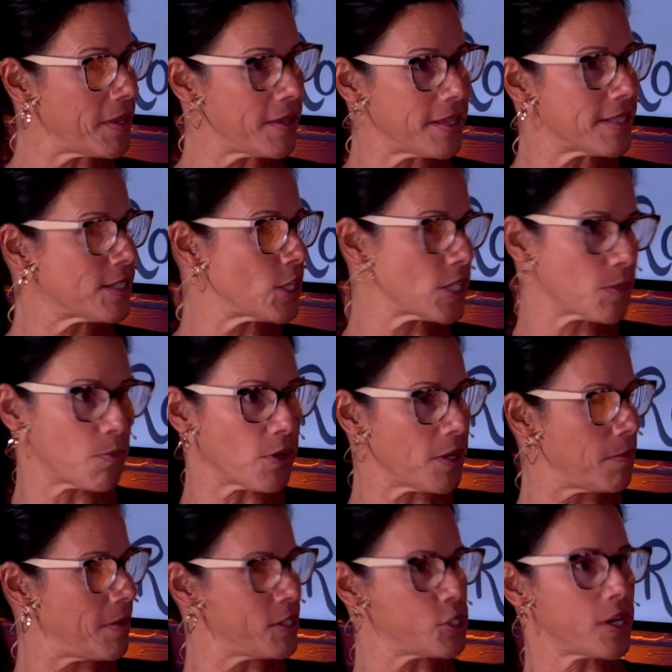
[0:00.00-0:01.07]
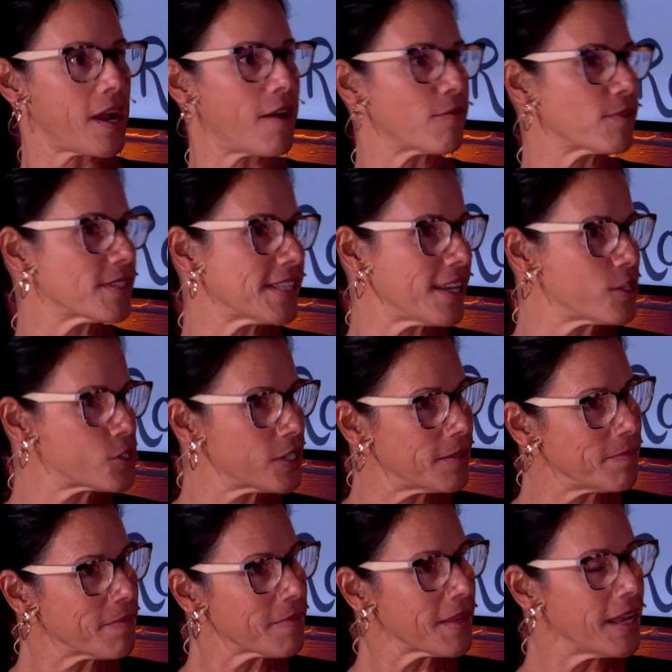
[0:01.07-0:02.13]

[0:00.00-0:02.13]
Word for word: it's just pretty much a conversation.